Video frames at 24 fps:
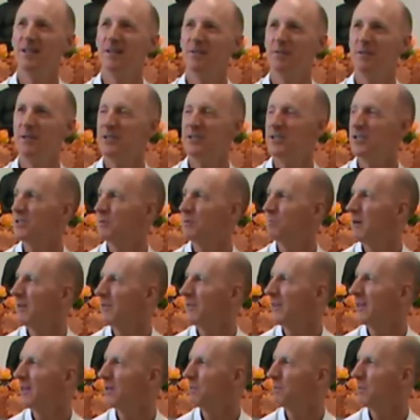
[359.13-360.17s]
which is the one
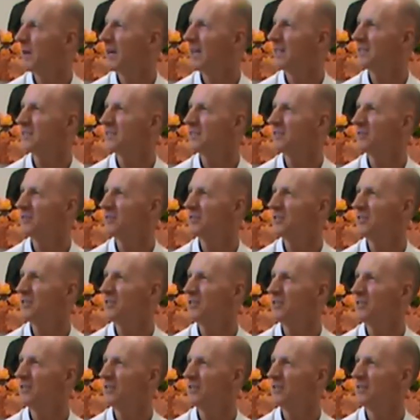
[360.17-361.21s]
that I'm passing on to
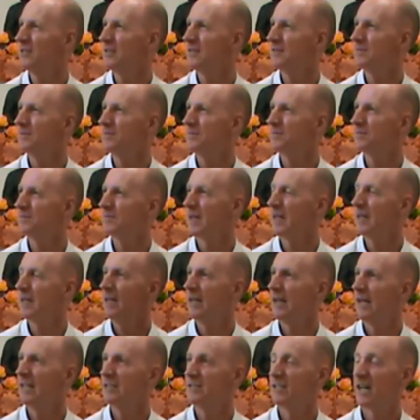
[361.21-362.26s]
you.
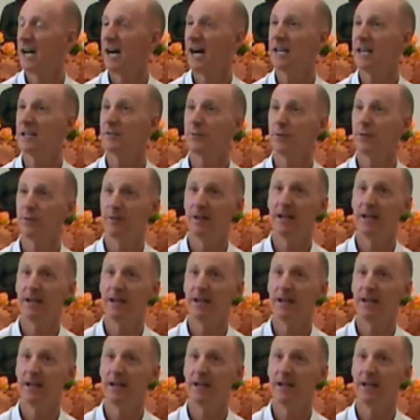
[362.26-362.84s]
It's harder for